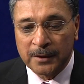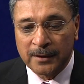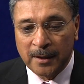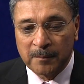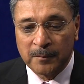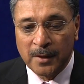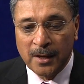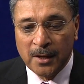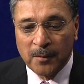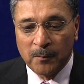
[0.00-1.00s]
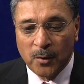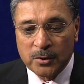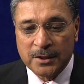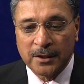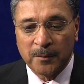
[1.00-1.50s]
with him
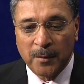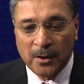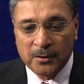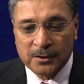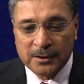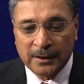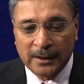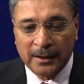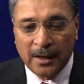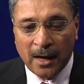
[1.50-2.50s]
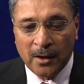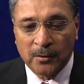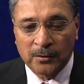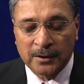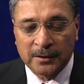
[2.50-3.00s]
boasting about
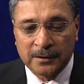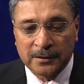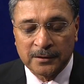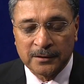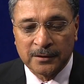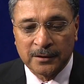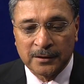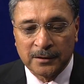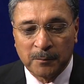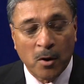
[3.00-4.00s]
how the